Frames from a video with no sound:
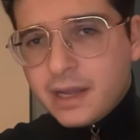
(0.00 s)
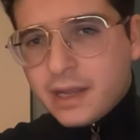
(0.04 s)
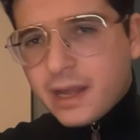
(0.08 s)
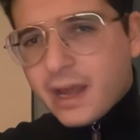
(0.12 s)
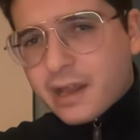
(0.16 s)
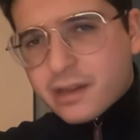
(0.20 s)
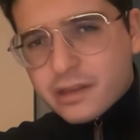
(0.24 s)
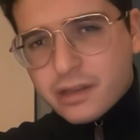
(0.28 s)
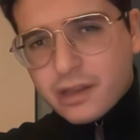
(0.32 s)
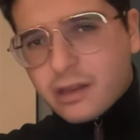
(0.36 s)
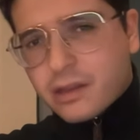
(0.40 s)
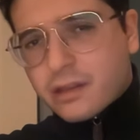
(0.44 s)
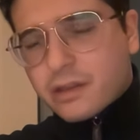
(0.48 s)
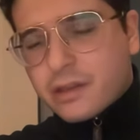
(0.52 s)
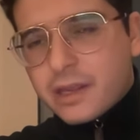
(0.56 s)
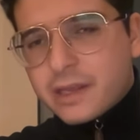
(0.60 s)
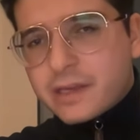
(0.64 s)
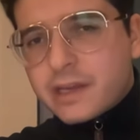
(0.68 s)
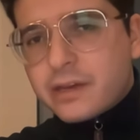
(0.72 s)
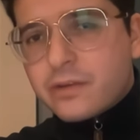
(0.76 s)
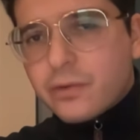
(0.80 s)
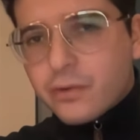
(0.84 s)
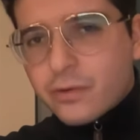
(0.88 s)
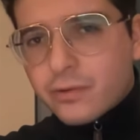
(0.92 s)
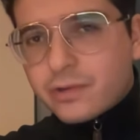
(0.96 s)
As I
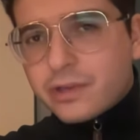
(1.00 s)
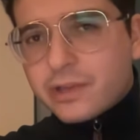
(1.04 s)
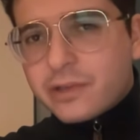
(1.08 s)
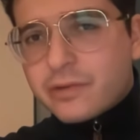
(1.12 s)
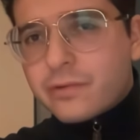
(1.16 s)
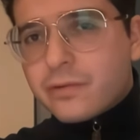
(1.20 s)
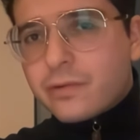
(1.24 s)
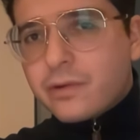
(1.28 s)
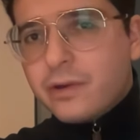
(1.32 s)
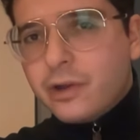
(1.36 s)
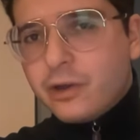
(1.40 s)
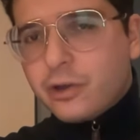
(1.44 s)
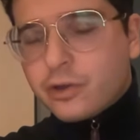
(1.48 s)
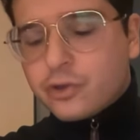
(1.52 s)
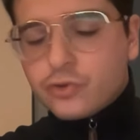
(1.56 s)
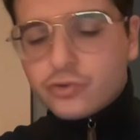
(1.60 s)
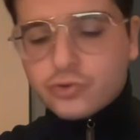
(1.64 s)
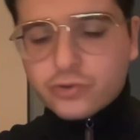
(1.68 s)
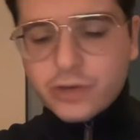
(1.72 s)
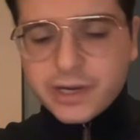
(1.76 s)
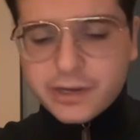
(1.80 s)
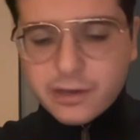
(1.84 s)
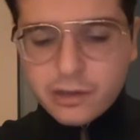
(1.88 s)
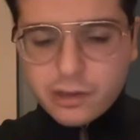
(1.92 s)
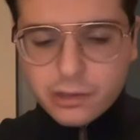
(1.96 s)
stated earlier, you
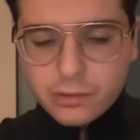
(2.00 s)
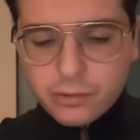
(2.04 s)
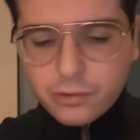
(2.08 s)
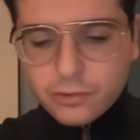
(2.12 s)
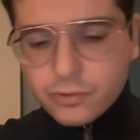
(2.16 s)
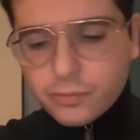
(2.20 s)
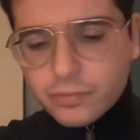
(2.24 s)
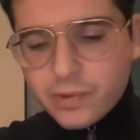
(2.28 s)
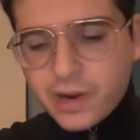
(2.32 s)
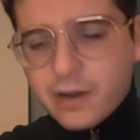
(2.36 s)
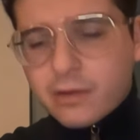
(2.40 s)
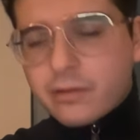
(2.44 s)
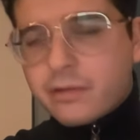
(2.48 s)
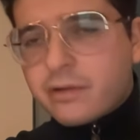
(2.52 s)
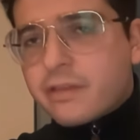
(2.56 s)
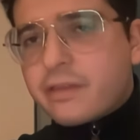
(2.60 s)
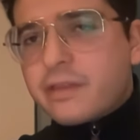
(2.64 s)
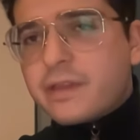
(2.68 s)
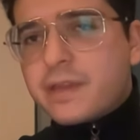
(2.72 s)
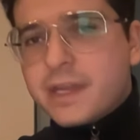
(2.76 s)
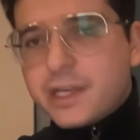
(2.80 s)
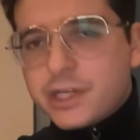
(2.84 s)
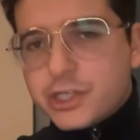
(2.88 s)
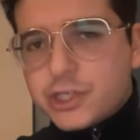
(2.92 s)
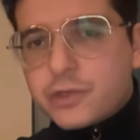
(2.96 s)
try to skirt around
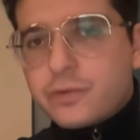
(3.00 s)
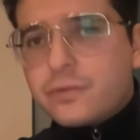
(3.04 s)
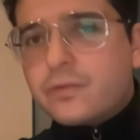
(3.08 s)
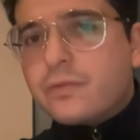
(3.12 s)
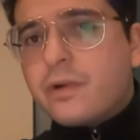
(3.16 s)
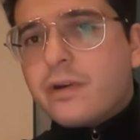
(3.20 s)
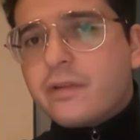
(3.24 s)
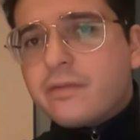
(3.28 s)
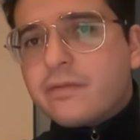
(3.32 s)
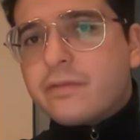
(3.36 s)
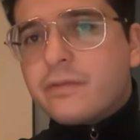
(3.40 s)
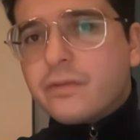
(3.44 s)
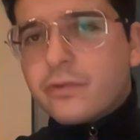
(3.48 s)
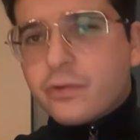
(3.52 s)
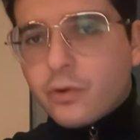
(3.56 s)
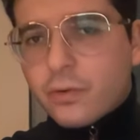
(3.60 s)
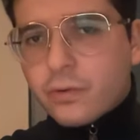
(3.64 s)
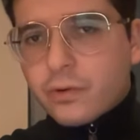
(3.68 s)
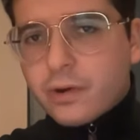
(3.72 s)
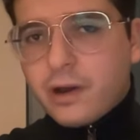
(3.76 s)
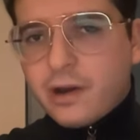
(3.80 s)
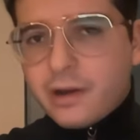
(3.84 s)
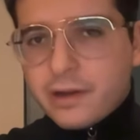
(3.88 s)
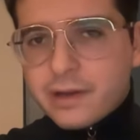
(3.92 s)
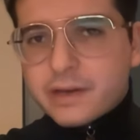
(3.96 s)
the issue of the
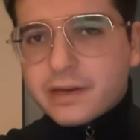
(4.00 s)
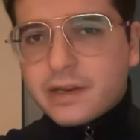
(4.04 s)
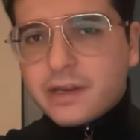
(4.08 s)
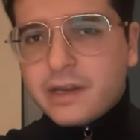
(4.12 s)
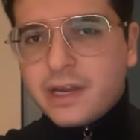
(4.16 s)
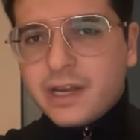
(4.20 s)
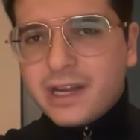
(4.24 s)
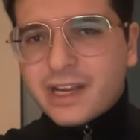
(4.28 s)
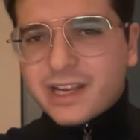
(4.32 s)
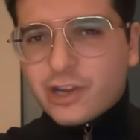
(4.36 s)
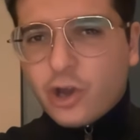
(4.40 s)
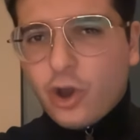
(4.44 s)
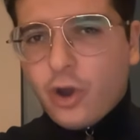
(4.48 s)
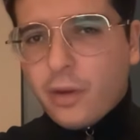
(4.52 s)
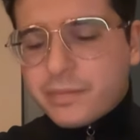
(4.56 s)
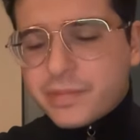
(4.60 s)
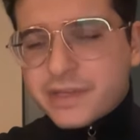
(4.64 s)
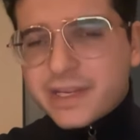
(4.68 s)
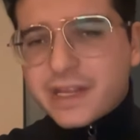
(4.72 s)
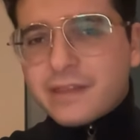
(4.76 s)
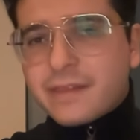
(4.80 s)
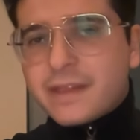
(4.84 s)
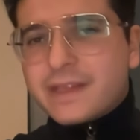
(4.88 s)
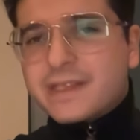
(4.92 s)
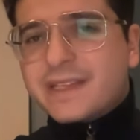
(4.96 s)
Quran
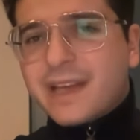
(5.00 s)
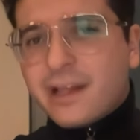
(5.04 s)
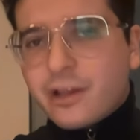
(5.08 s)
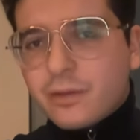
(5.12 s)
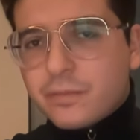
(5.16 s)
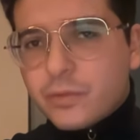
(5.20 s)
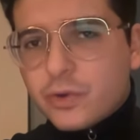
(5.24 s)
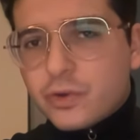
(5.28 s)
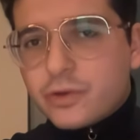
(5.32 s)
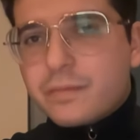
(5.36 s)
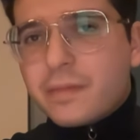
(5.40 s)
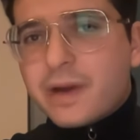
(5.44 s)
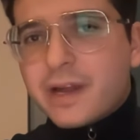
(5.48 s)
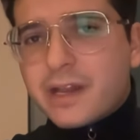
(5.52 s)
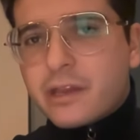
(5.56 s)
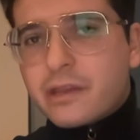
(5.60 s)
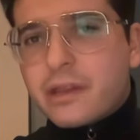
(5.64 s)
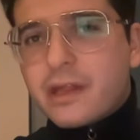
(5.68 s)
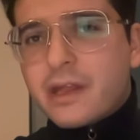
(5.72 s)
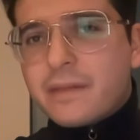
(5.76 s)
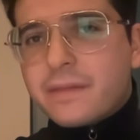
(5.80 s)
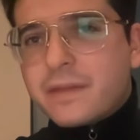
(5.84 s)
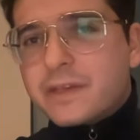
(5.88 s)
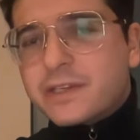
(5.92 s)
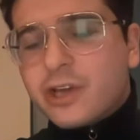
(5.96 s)
copying the Talmud by
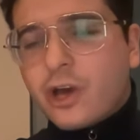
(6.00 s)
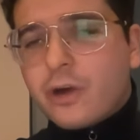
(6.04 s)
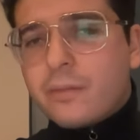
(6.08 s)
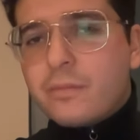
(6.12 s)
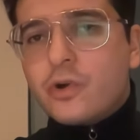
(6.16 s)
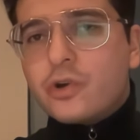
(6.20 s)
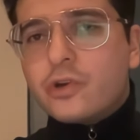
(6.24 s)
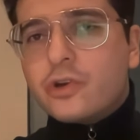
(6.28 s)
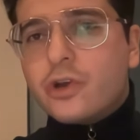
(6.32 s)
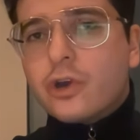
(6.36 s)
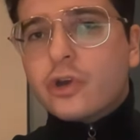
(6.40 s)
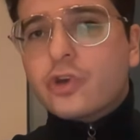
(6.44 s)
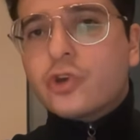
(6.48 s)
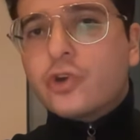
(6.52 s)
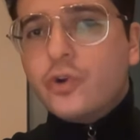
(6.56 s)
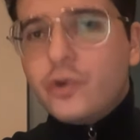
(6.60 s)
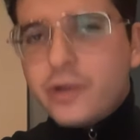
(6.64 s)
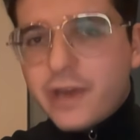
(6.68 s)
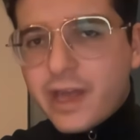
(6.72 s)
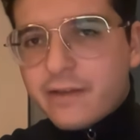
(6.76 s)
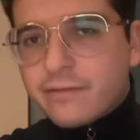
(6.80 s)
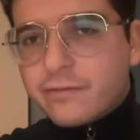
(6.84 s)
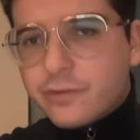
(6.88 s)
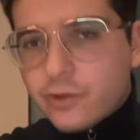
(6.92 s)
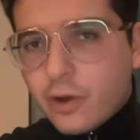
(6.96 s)
saying the Talmud
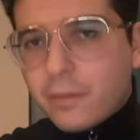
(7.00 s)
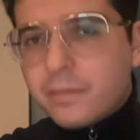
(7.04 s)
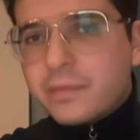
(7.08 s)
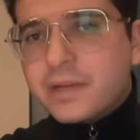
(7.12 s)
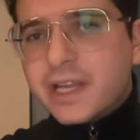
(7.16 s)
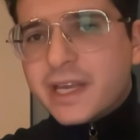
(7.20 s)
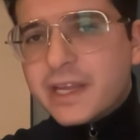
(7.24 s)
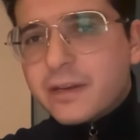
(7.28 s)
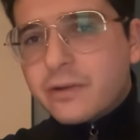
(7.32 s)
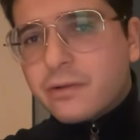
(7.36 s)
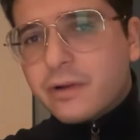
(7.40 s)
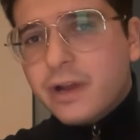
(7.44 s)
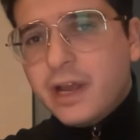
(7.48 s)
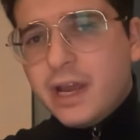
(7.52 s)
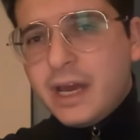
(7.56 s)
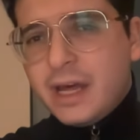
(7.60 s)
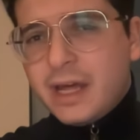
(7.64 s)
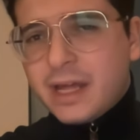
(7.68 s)
could have come later.